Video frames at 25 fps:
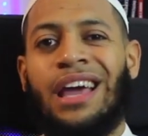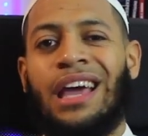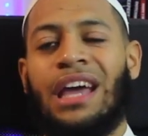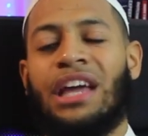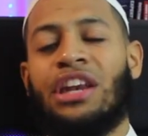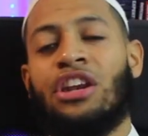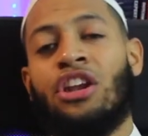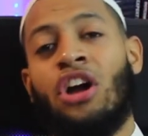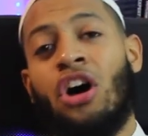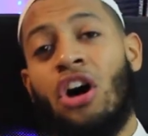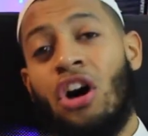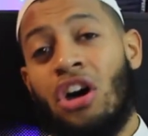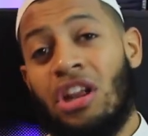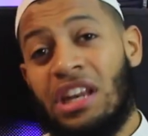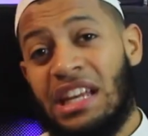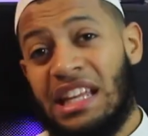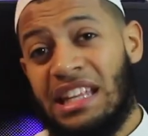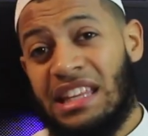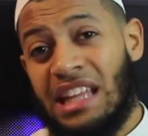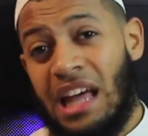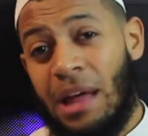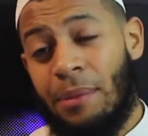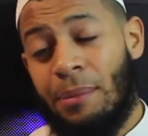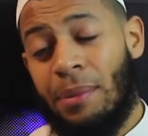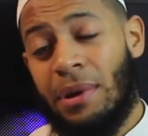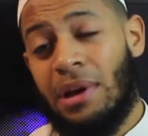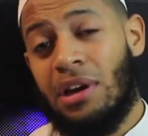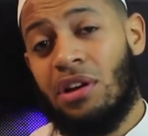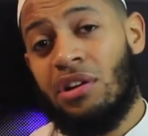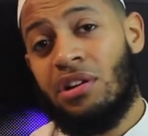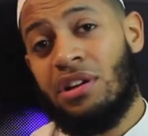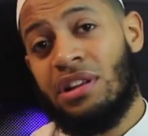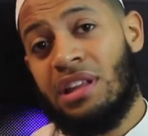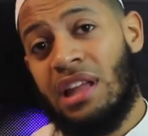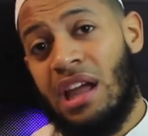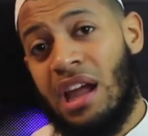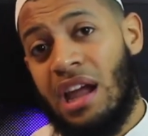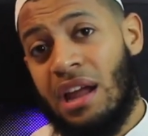And not only that, but
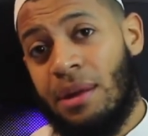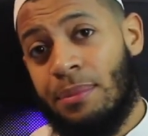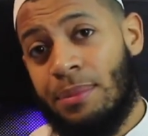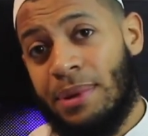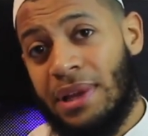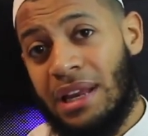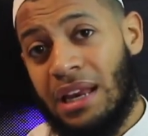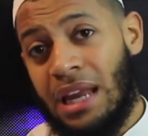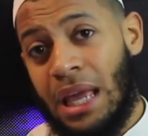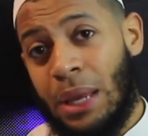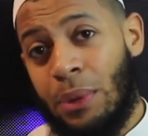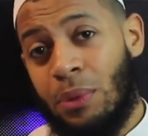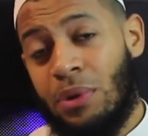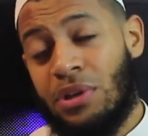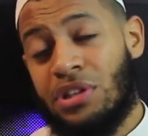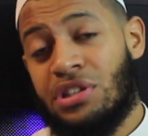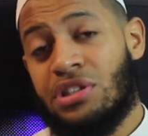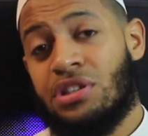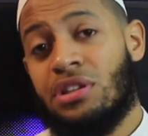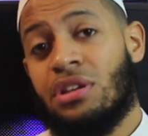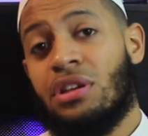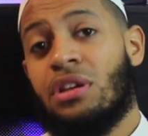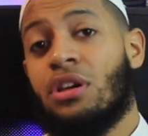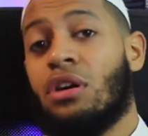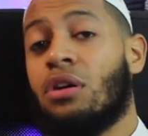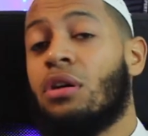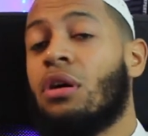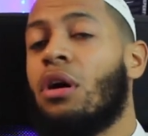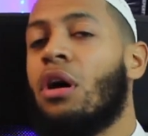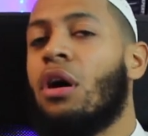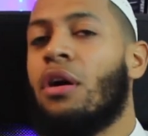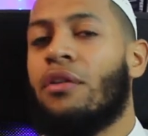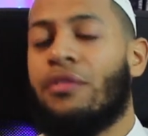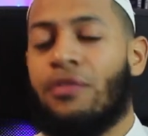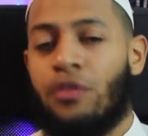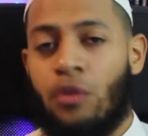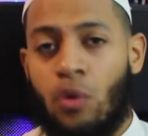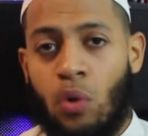learning the Arabic language,
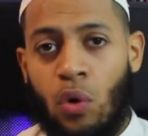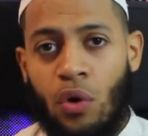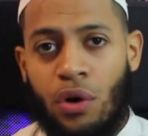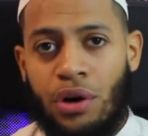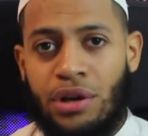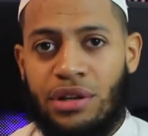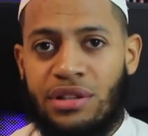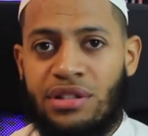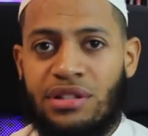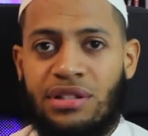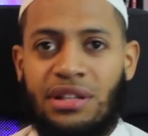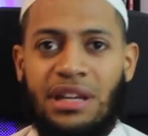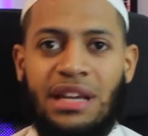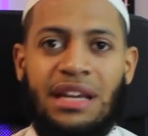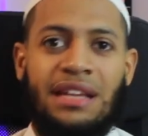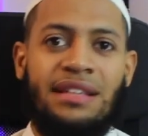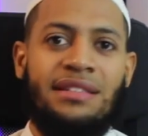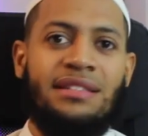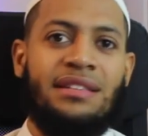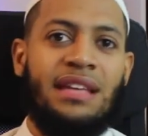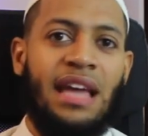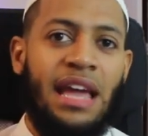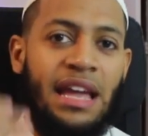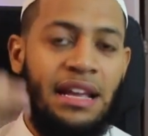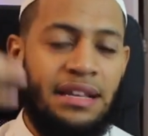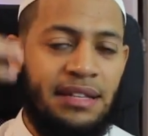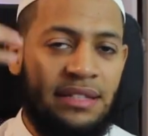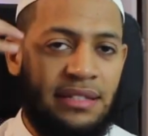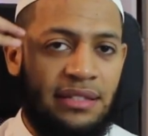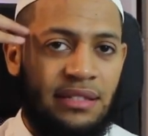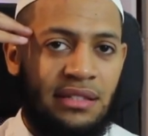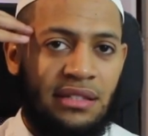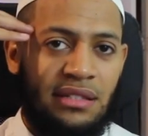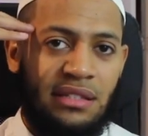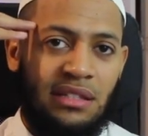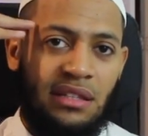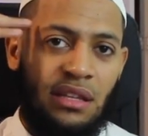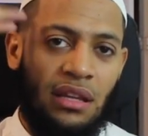of course, is a
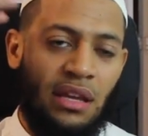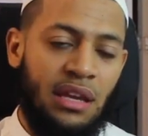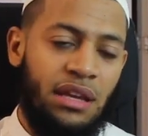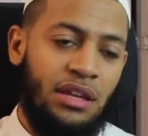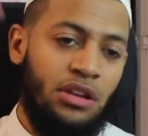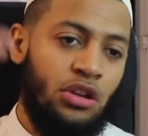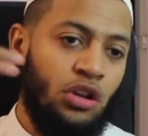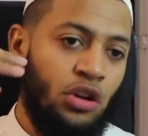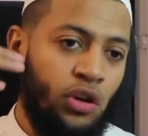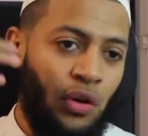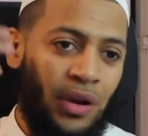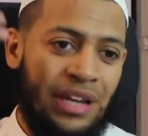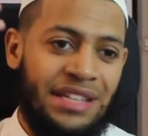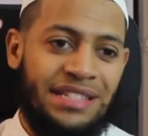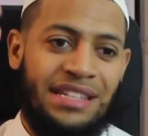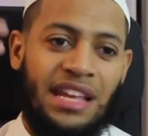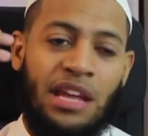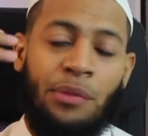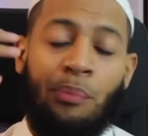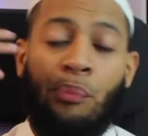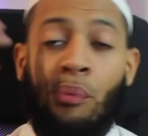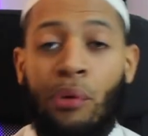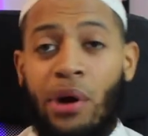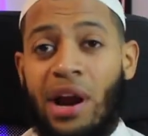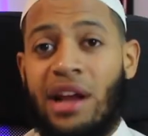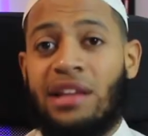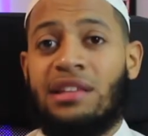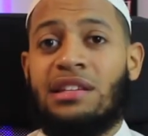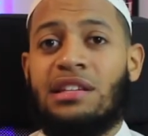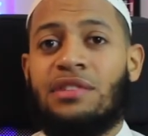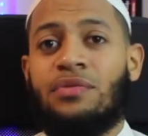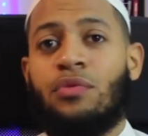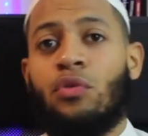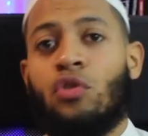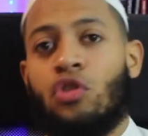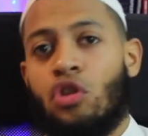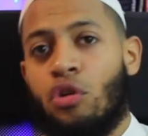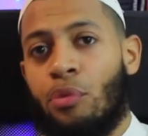
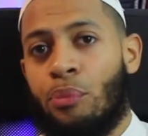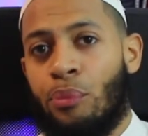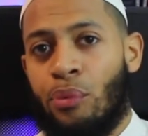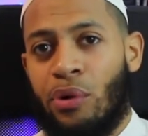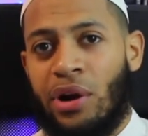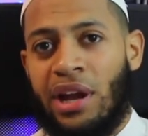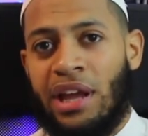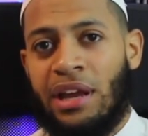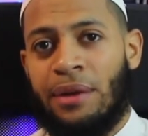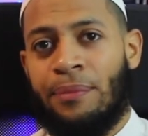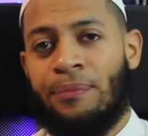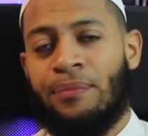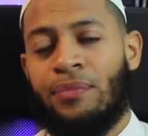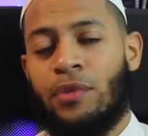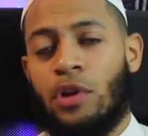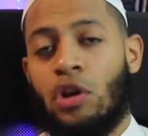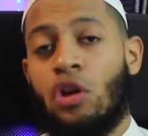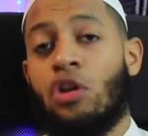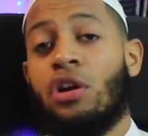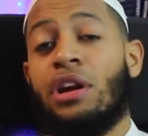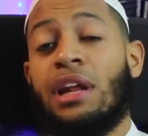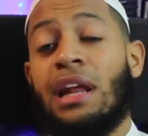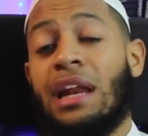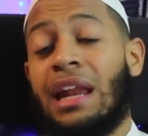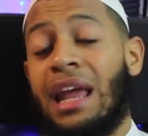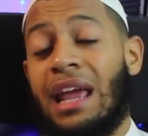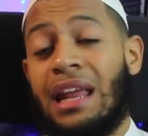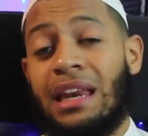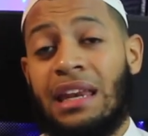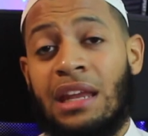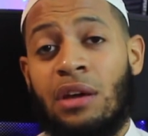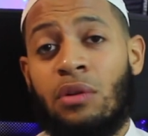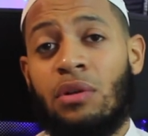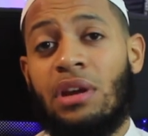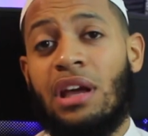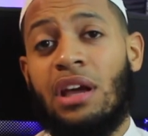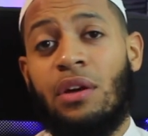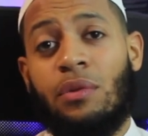practice for your brain. Learning a
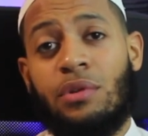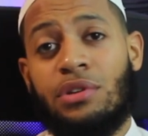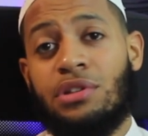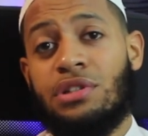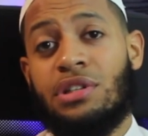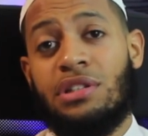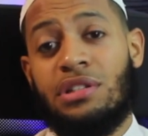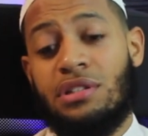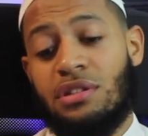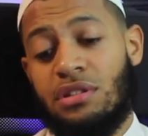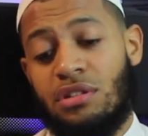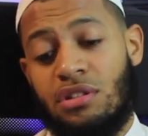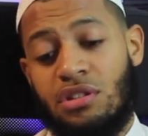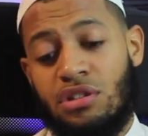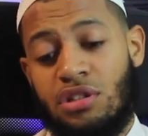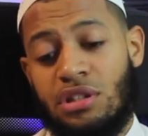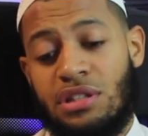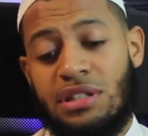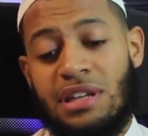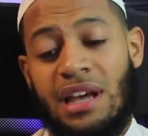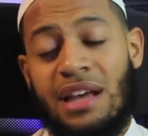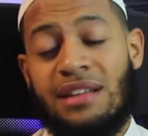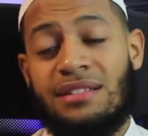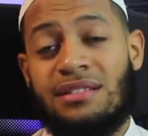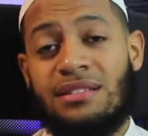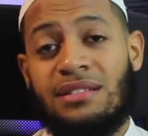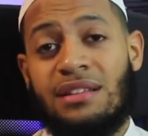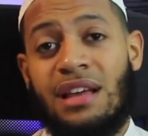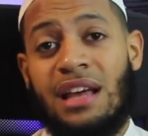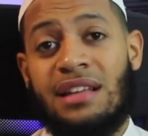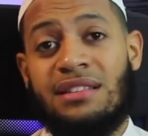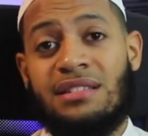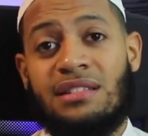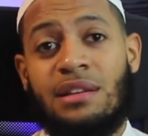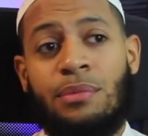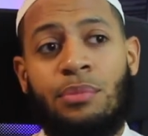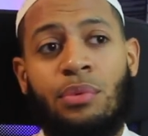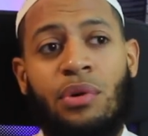new language is just
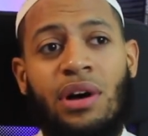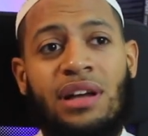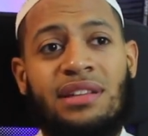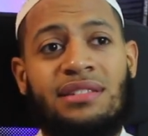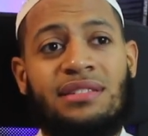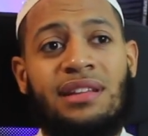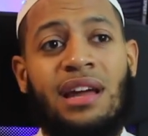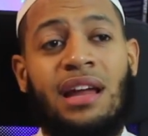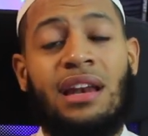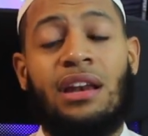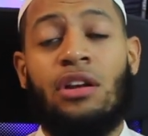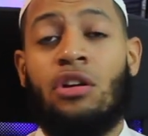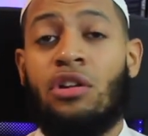as simple as that.